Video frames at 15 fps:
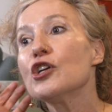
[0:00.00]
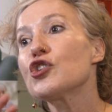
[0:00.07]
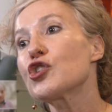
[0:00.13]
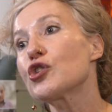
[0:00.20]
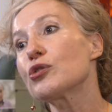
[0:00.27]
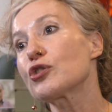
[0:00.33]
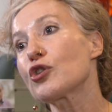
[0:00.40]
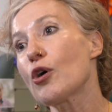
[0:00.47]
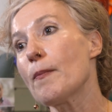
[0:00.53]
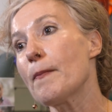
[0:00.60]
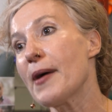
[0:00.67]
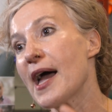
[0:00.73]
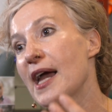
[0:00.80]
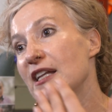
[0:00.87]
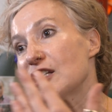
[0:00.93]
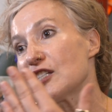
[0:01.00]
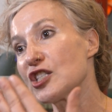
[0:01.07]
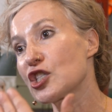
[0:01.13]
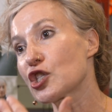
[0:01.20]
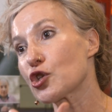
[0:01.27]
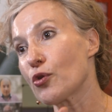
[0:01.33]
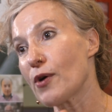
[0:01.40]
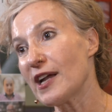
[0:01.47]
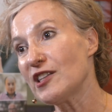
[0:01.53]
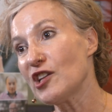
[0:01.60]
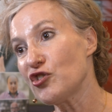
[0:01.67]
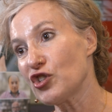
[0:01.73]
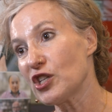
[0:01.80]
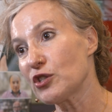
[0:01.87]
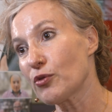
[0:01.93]
should combine
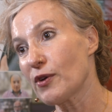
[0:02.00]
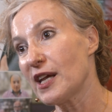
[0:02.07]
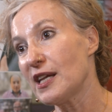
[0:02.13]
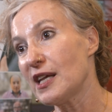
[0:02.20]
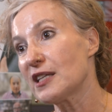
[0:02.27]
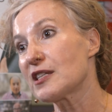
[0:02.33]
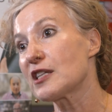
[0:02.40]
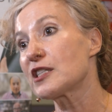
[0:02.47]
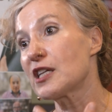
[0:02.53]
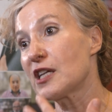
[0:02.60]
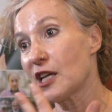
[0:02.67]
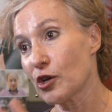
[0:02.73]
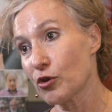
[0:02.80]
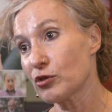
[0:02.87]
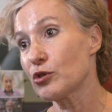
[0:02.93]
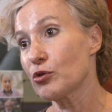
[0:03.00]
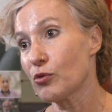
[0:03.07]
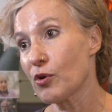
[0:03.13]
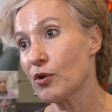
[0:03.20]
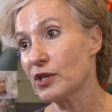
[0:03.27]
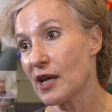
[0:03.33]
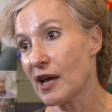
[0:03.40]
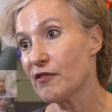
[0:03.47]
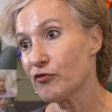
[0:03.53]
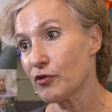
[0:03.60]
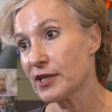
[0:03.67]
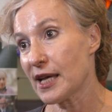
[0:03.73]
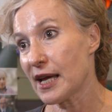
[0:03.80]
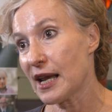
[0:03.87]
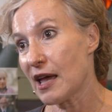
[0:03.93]
strategy training that gear toward
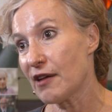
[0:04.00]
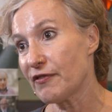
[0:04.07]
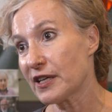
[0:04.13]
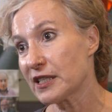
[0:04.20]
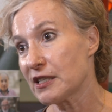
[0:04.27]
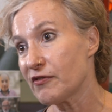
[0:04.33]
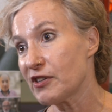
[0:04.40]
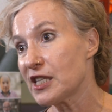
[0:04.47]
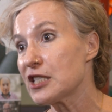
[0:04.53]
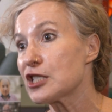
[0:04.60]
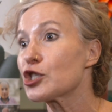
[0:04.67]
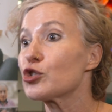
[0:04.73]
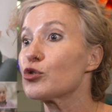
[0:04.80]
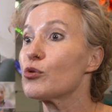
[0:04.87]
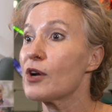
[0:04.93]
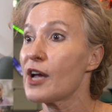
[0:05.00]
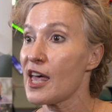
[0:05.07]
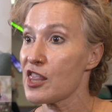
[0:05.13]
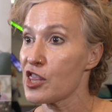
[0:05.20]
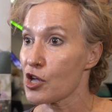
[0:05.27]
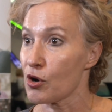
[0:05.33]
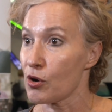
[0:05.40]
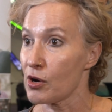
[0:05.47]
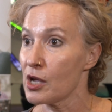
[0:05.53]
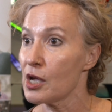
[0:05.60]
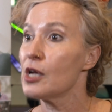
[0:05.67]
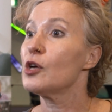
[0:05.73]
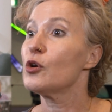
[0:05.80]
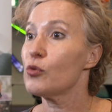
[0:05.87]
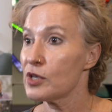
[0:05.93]
everyday life activities together
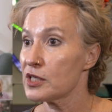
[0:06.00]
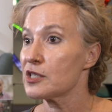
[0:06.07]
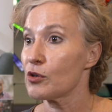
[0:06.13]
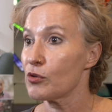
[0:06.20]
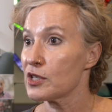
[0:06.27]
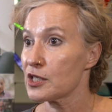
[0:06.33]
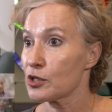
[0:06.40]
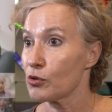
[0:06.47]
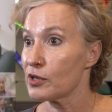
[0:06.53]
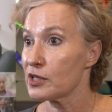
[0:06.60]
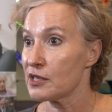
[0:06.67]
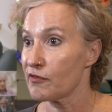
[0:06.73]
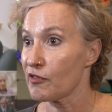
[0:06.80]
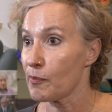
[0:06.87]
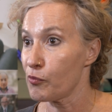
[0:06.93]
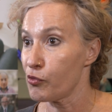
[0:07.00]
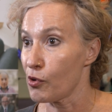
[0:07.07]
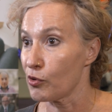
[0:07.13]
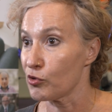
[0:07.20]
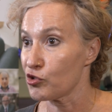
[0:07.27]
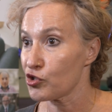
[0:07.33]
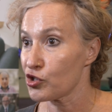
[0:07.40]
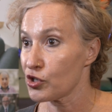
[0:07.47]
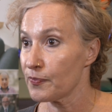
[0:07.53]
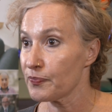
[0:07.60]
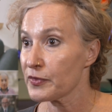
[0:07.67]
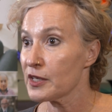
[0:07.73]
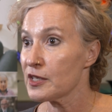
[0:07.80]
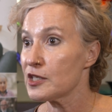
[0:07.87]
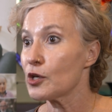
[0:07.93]
with the restorative approach.
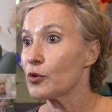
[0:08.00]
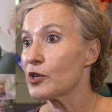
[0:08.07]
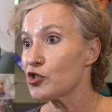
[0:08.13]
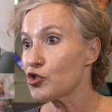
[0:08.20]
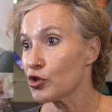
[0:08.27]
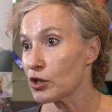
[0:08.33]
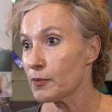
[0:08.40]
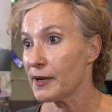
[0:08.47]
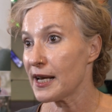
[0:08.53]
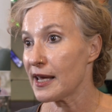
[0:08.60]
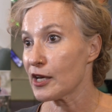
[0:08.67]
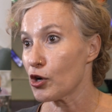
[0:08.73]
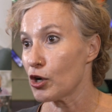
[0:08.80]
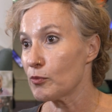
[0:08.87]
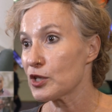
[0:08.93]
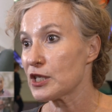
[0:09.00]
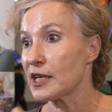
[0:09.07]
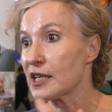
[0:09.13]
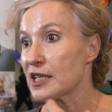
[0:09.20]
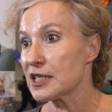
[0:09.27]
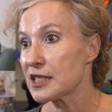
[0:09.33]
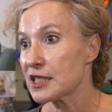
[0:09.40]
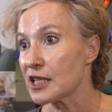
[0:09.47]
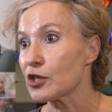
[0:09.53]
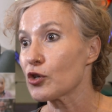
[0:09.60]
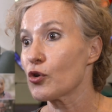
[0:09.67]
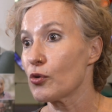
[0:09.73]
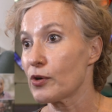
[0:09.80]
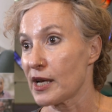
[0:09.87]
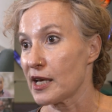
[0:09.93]
So it should be like almost like a
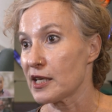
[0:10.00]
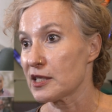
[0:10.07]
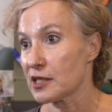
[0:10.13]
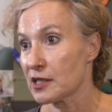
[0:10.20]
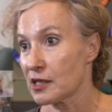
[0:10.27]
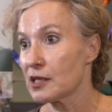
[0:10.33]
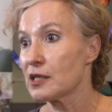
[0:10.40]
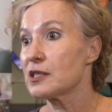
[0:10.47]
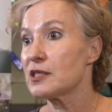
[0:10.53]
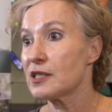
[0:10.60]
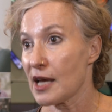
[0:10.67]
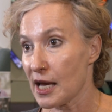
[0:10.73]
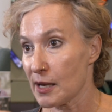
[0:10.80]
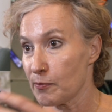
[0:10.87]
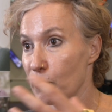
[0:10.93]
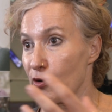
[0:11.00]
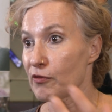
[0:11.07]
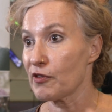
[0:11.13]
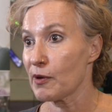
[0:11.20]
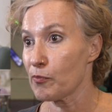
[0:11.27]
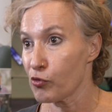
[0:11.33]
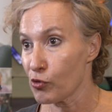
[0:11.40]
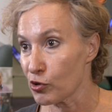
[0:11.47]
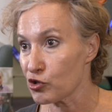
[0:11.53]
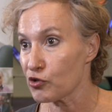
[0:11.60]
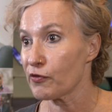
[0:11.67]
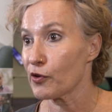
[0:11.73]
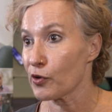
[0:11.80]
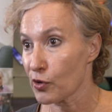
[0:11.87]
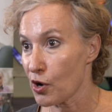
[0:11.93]
synchronized type of approach
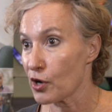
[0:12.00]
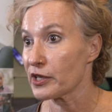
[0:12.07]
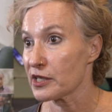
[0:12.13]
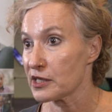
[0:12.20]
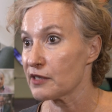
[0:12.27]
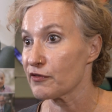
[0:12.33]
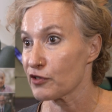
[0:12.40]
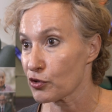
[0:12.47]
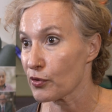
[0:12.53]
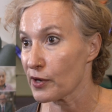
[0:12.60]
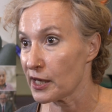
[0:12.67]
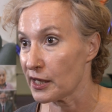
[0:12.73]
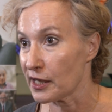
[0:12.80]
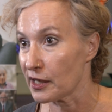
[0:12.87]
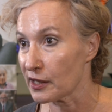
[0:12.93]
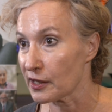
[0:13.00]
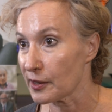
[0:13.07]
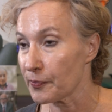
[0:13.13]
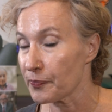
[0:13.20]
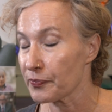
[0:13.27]
for cognitive training.